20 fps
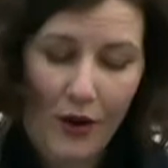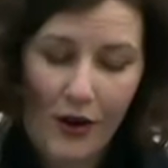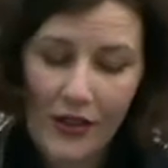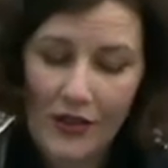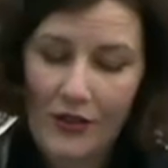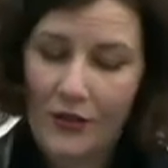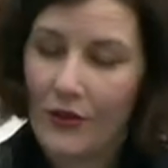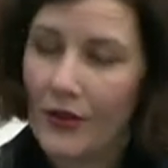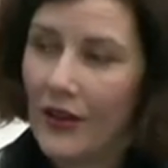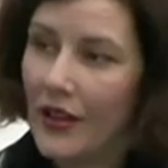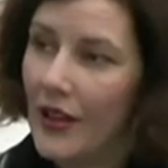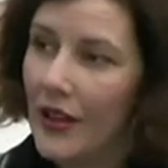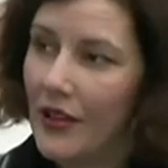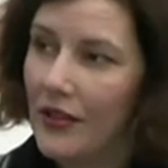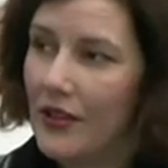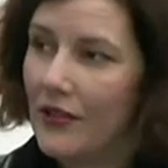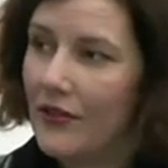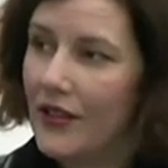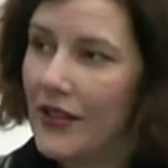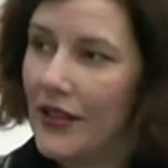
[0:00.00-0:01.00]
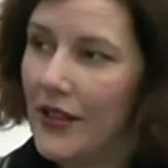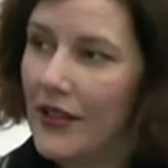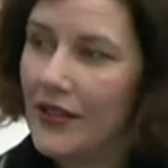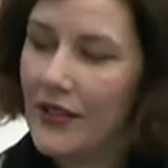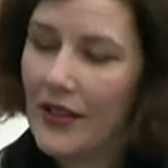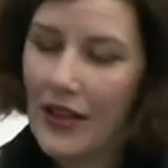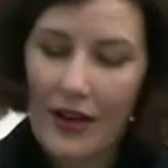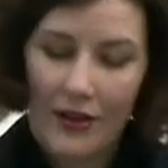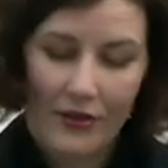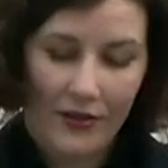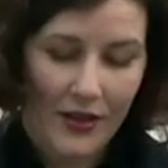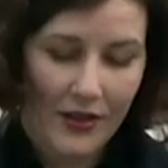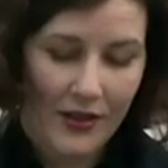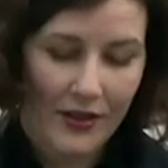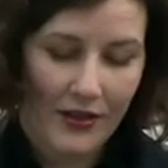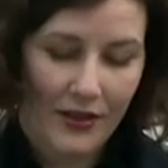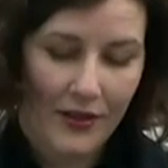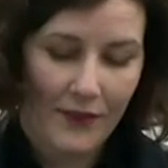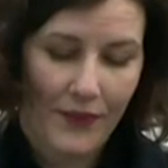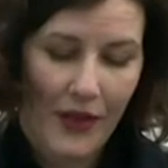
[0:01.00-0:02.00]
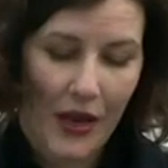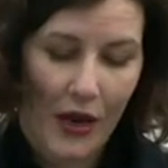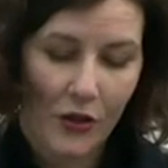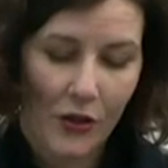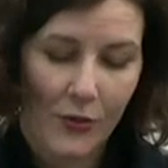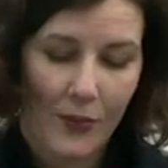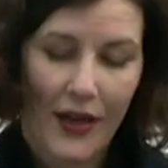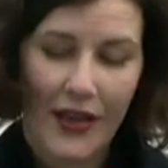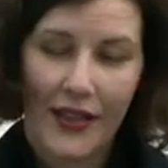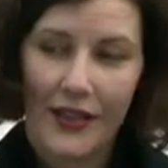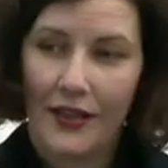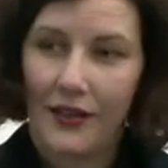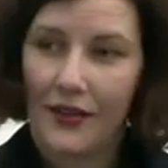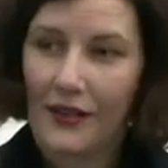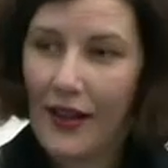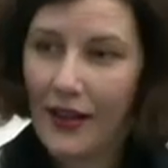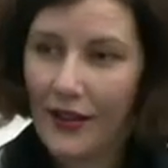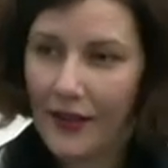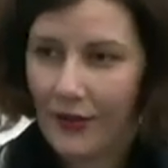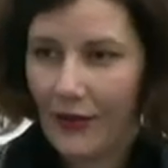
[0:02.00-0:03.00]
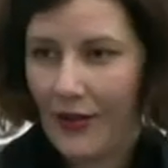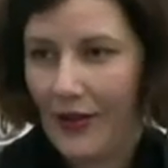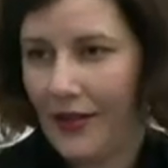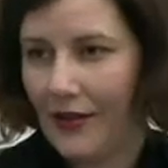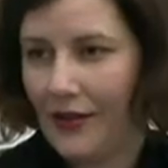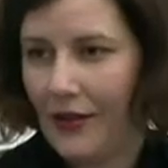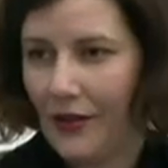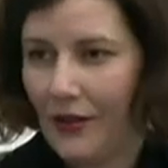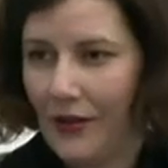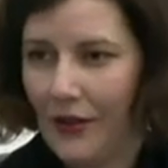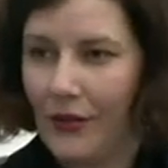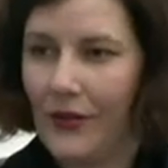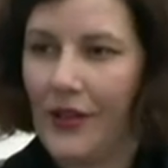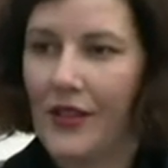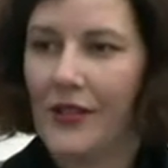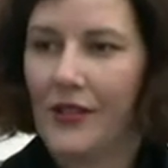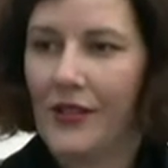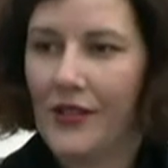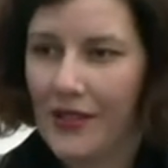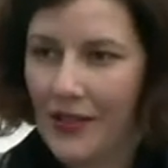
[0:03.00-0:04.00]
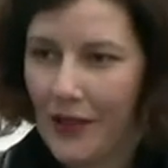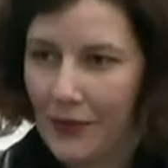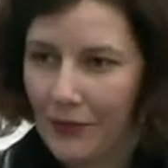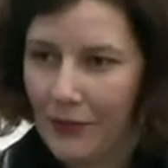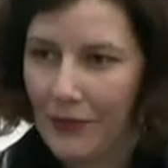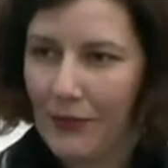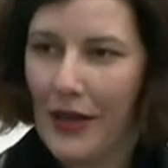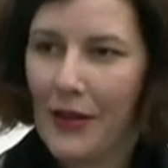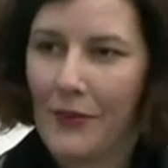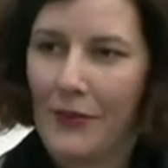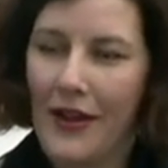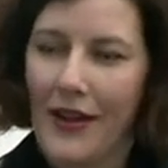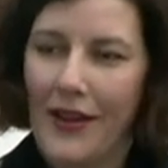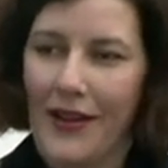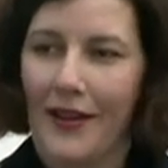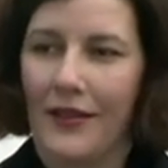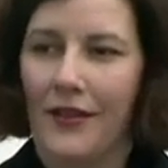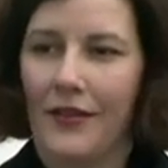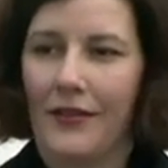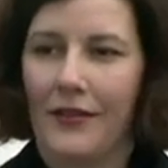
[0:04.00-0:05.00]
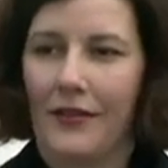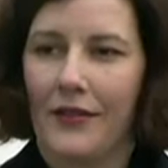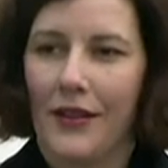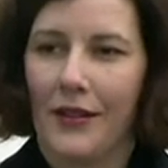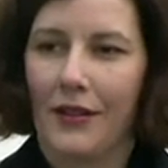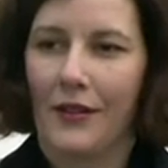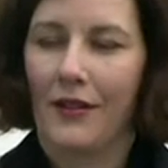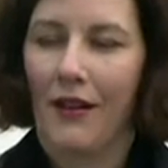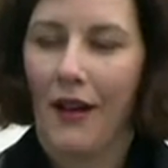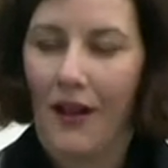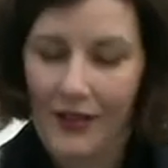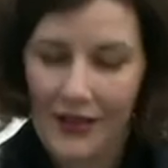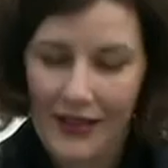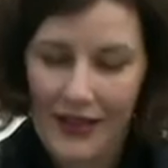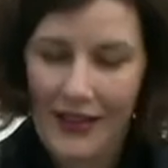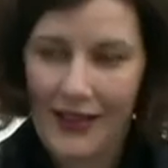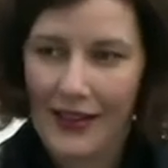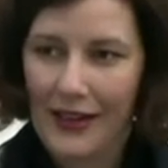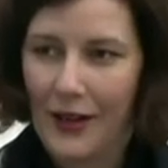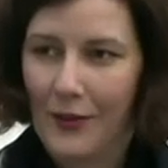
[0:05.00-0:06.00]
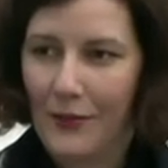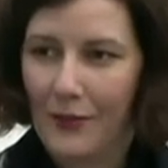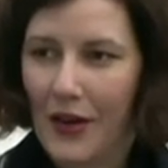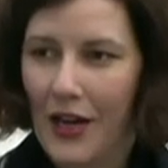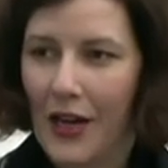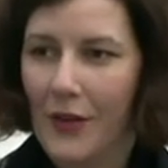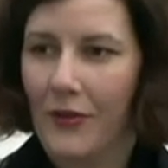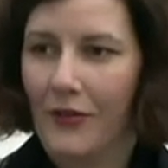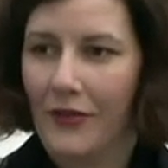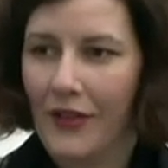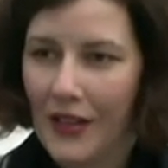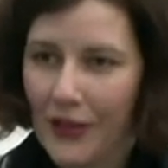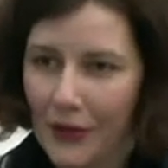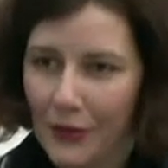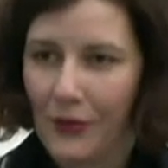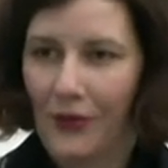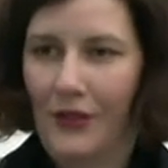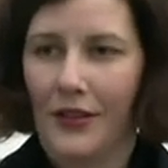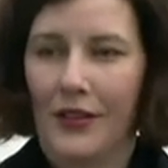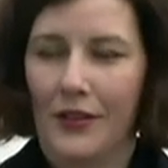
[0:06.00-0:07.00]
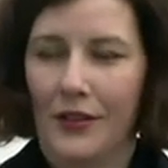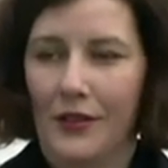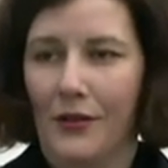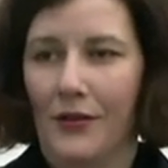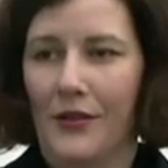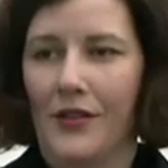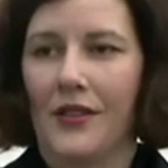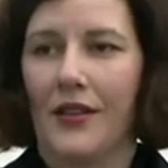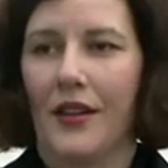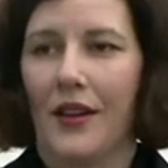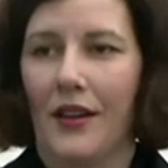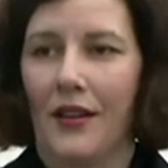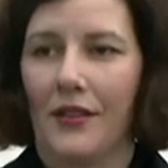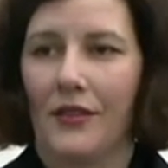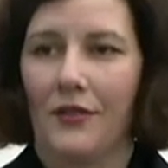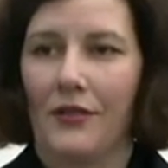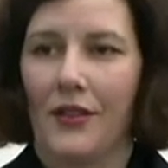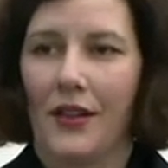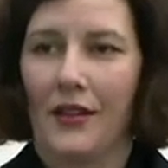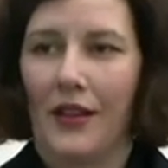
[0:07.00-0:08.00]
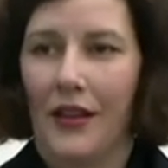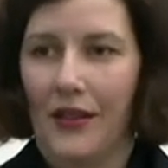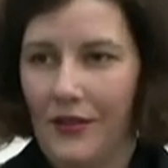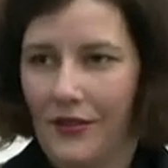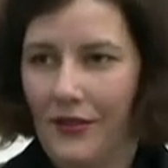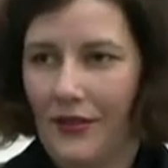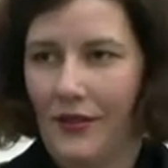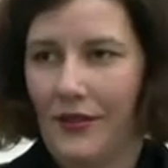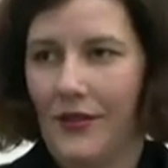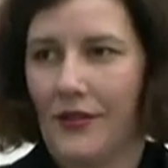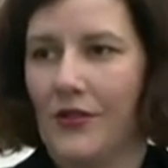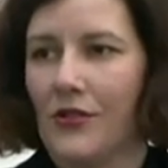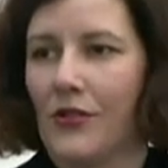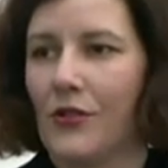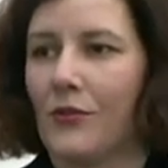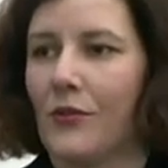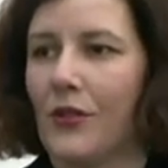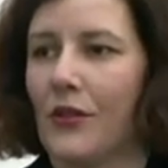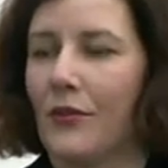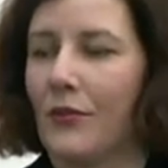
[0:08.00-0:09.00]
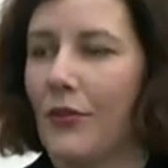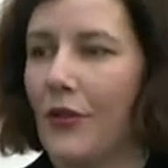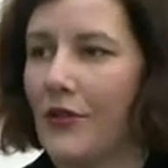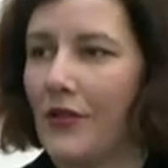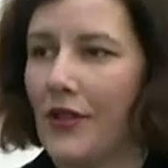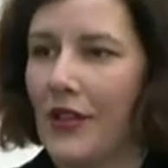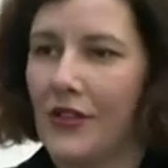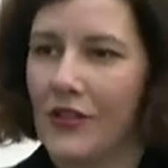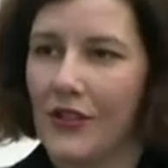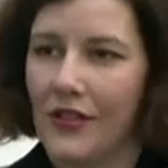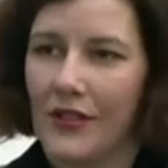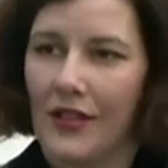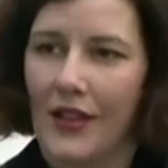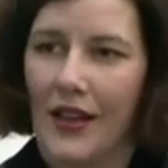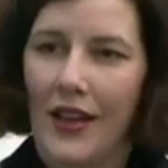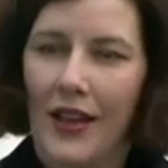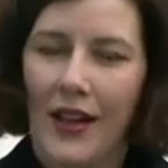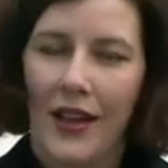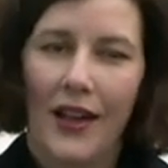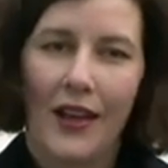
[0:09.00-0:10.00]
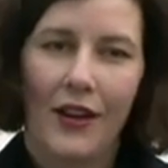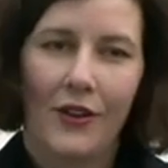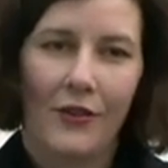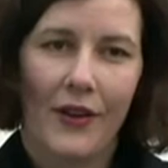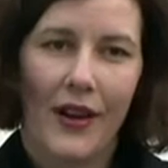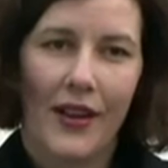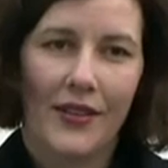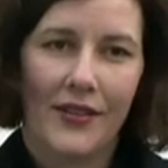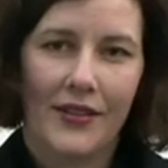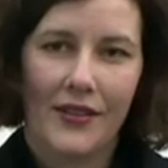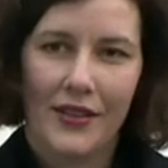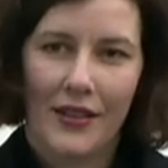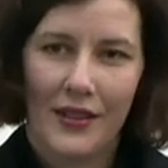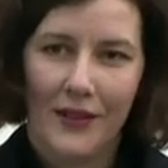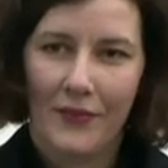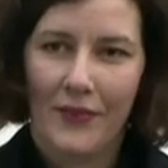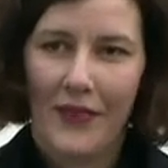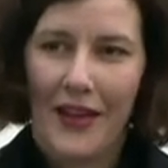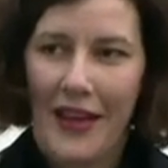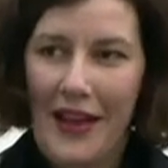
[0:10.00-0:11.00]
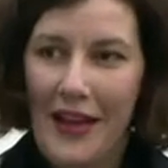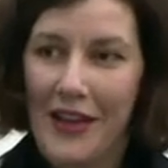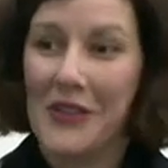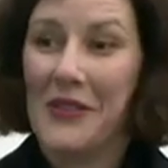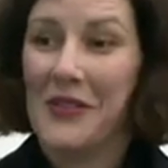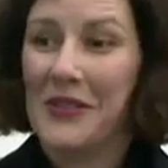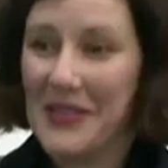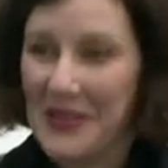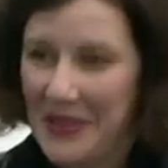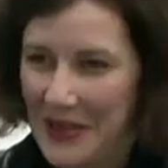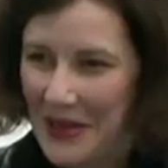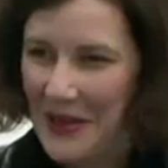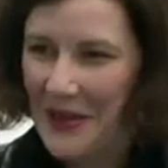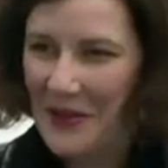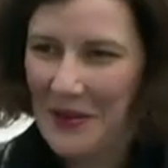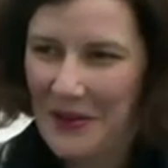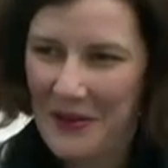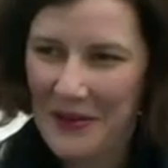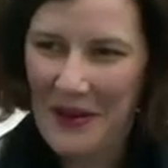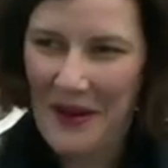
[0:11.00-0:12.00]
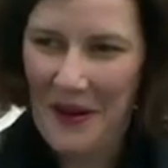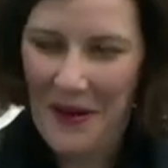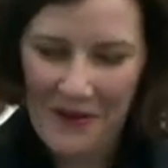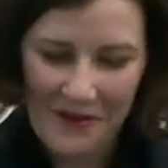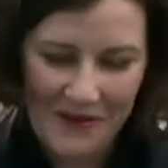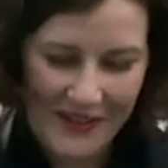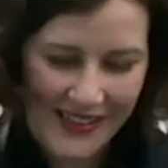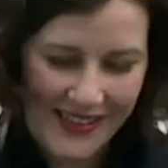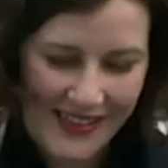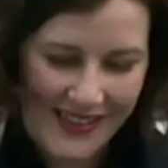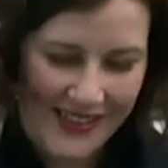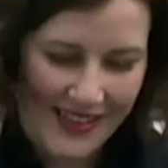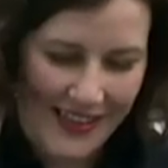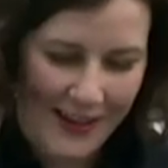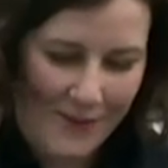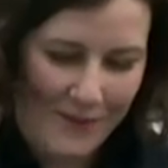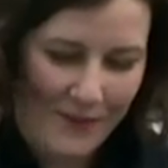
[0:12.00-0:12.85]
monitoring activities carried out by the Latvian authorities and by my dear colleague Baiba Vītoliņa, who is the head of the Latvian Consumer Protection Rights Agency or office,